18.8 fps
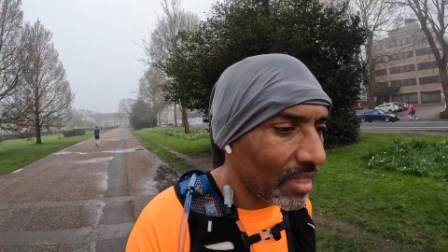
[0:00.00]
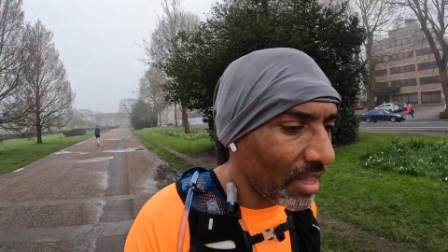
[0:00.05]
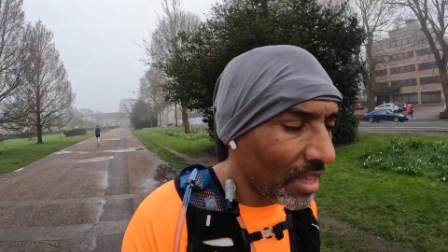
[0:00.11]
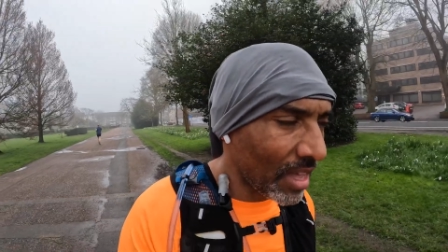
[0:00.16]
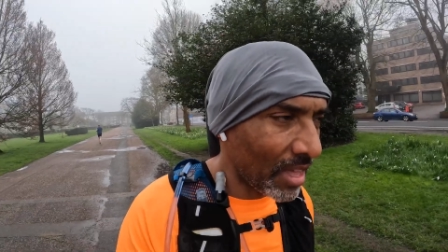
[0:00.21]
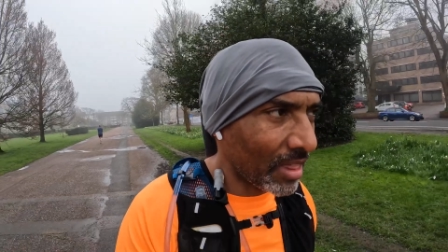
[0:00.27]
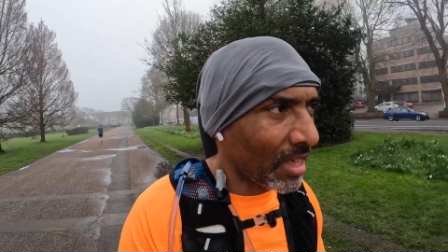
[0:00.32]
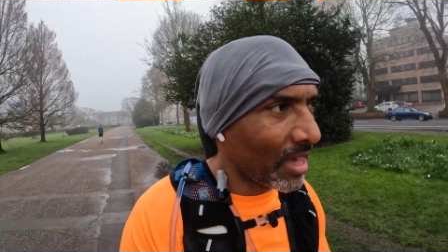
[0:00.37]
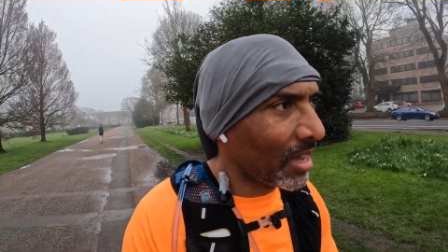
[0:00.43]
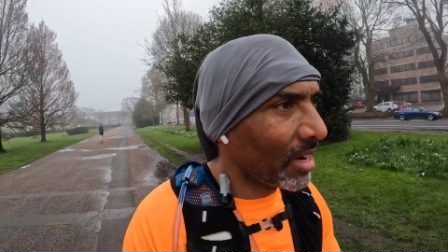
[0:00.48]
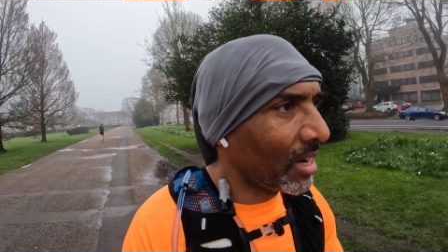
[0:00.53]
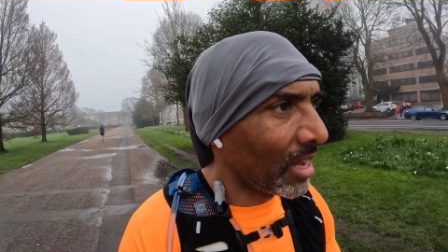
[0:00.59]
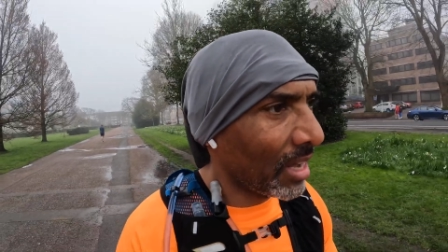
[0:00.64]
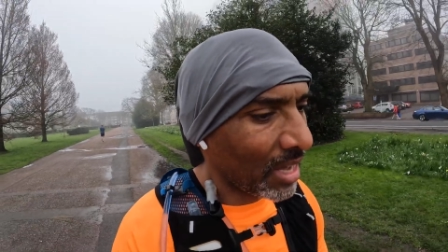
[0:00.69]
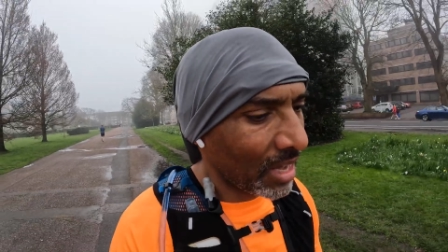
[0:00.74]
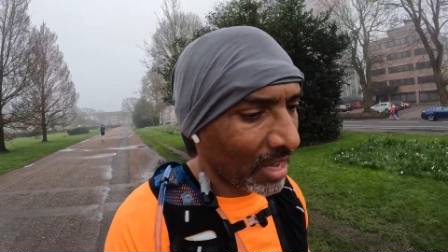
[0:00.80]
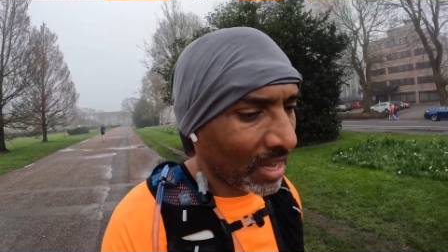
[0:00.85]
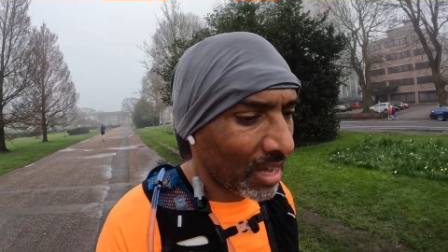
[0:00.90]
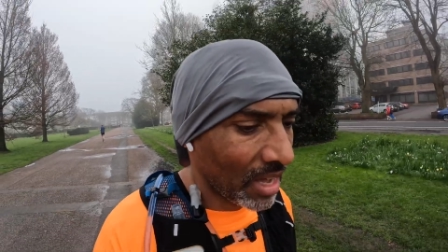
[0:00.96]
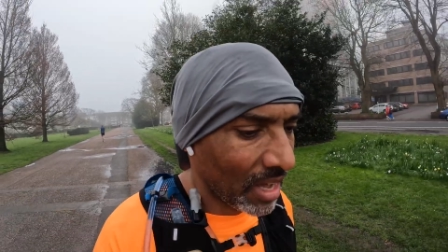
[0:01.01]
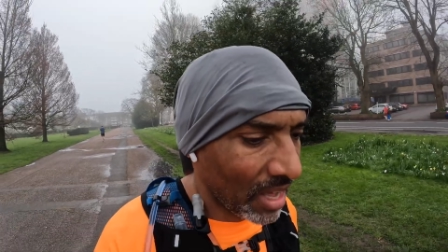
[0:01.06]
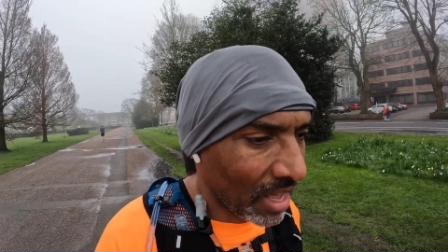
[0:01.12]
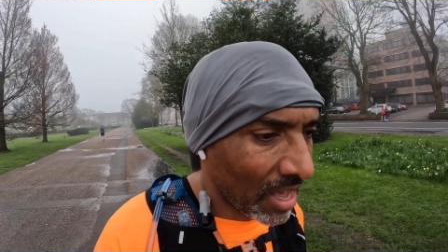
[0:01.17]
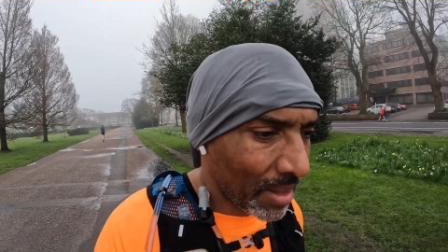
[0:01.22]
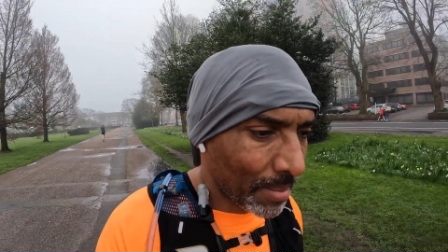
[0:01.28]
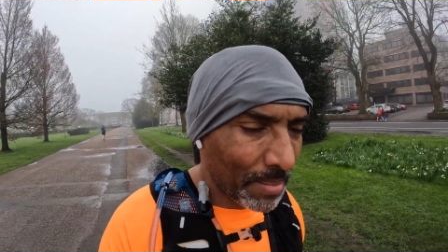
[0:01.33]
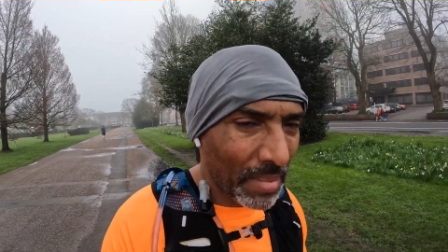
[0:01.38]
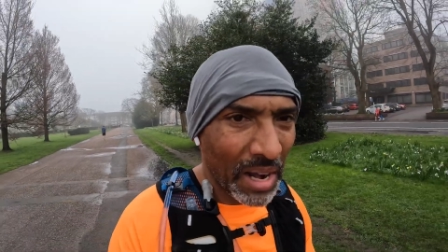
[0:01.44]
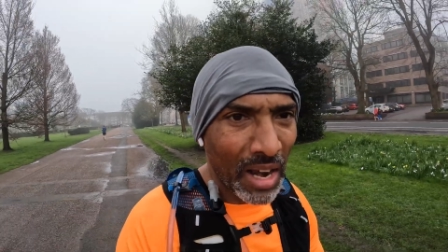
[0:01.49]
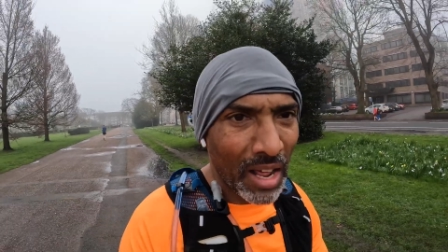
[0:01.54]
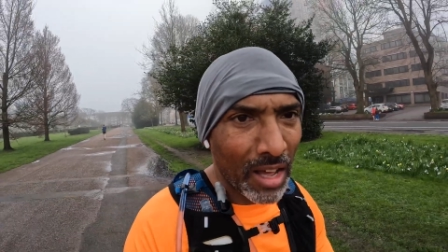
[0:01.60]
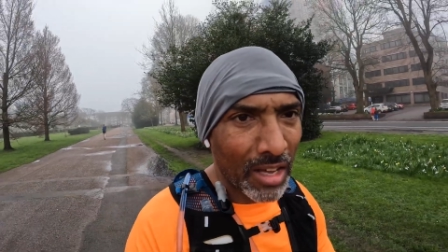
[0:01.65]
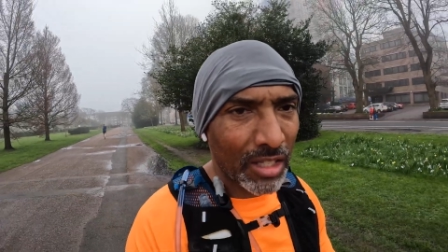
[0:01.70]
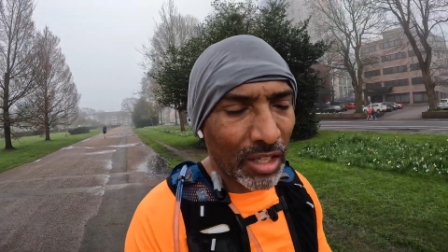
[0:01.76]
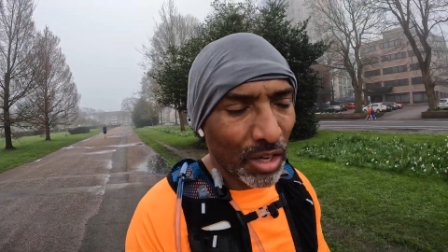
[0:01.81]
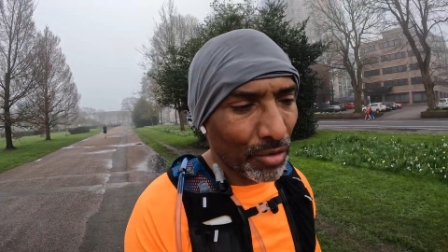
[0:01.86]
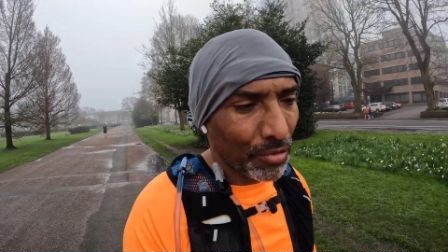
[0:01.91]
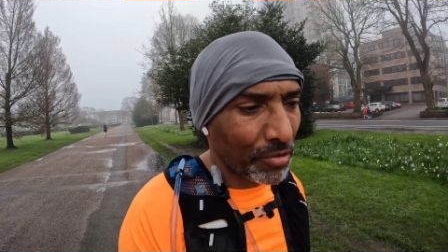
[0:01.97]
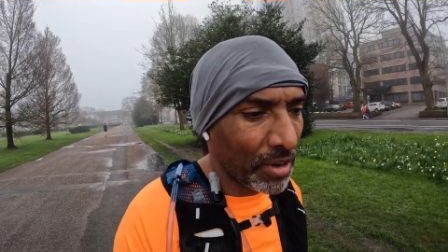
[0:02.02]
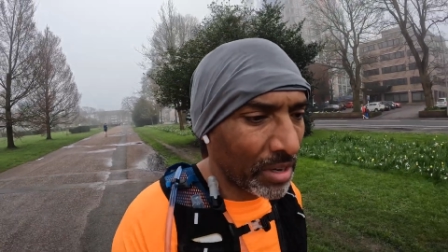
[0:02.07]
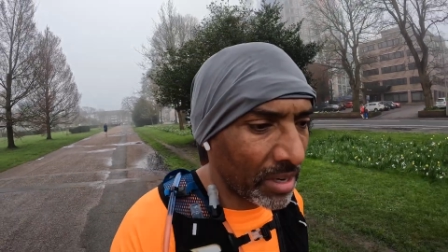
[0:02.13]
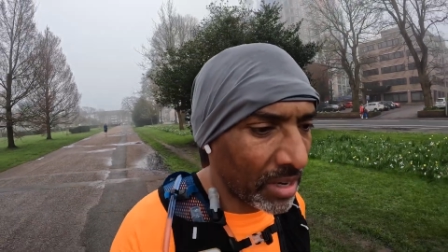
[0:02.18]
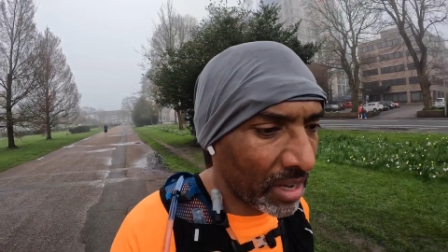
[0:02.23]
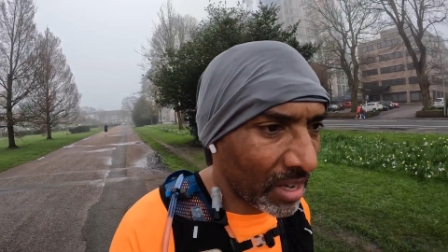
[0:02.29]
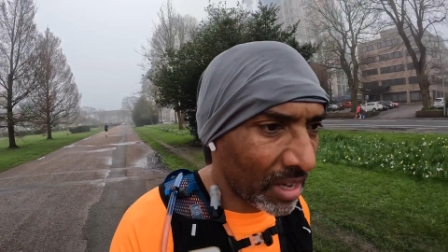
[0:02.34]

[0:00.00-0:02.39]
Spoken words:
and then my last long run